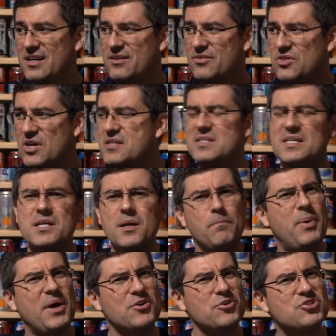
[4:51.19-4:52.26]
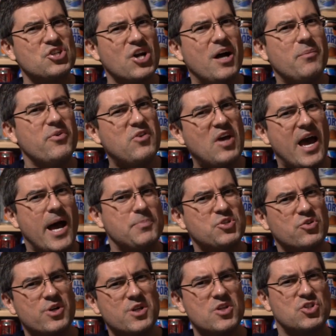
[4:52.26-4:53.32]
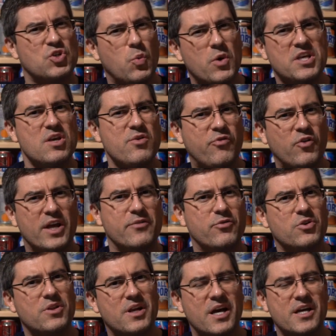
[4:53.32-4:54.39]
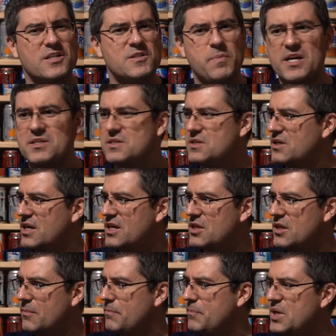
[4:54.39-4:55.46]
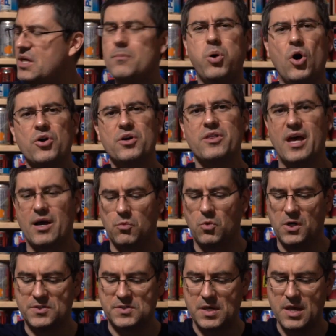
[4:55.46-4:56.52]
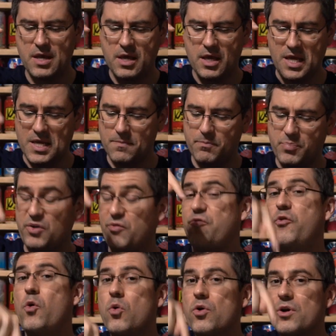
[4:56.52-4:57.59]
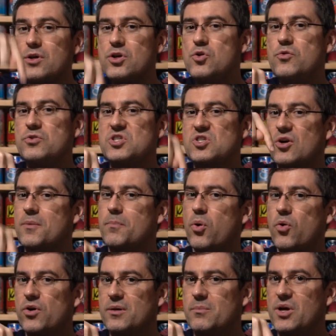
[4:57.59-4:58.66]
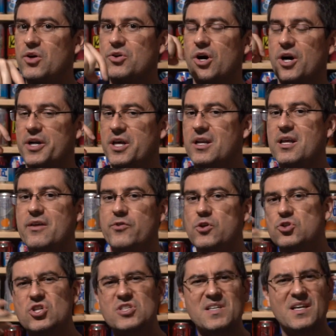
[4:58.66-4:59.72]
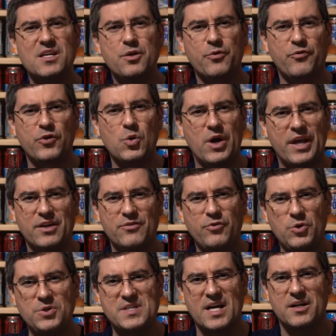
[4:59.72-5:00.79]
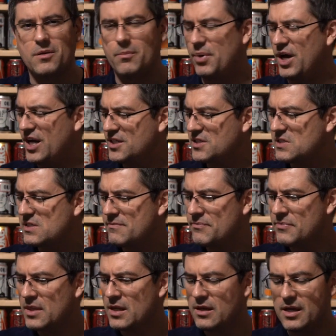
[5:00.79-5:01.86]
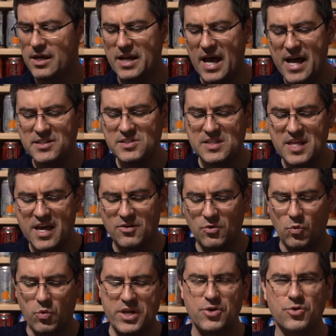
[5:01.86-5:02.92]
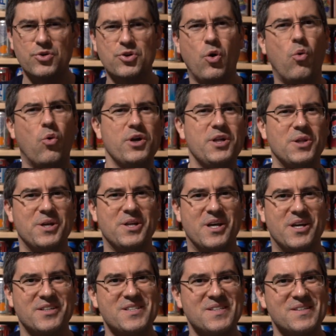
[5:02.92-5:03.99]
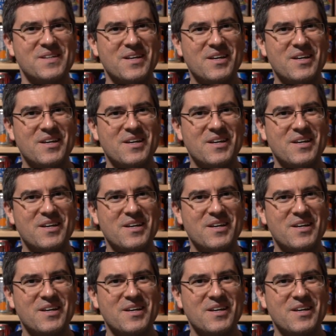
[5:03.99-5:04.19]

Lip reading: they did a better job of capturing the Twinkie flavor than I expected. And the big part of that was before you start pouring milk on it, if you just eat a few handfuls out of the box, it has that weird oiliness